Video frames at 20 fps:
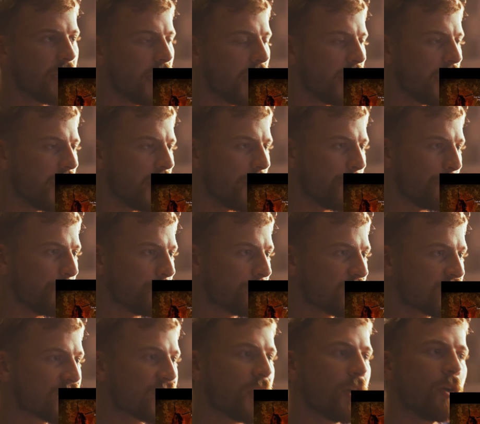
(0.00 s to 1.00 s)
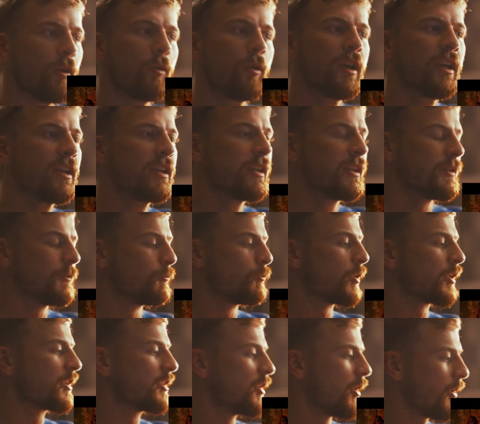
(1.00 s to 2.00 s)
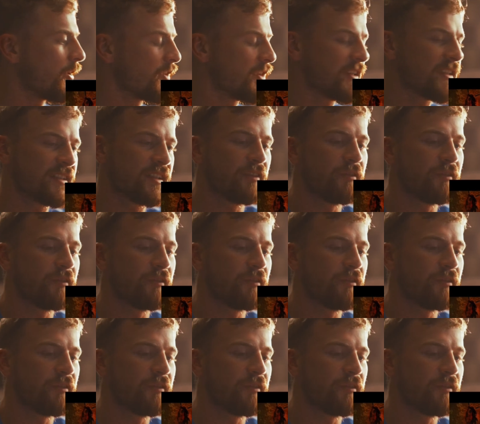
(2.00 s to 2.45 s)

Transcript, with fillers: Um, so regardless